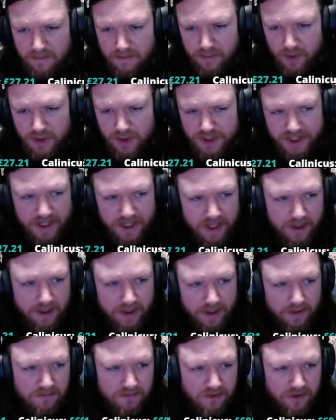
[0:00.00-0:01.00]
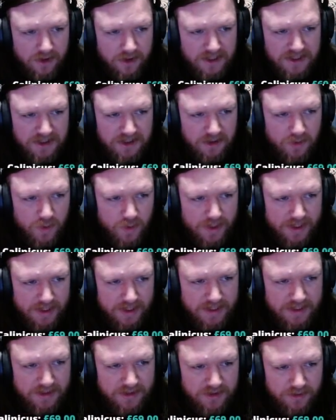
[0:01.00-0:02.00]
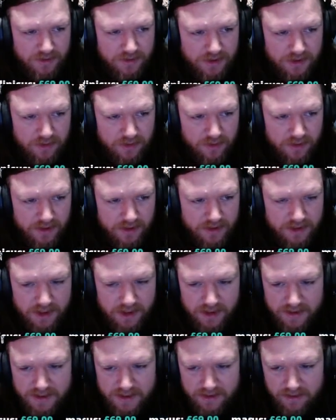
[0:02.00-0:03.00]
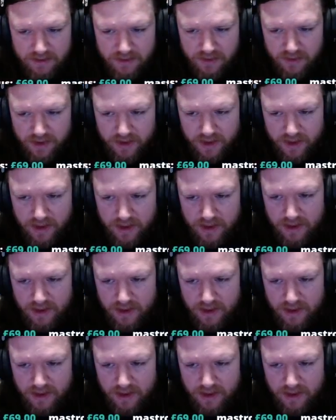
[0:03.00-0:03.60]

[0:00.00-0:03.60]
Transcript: pushing in nice and quickly to secure the entire territory.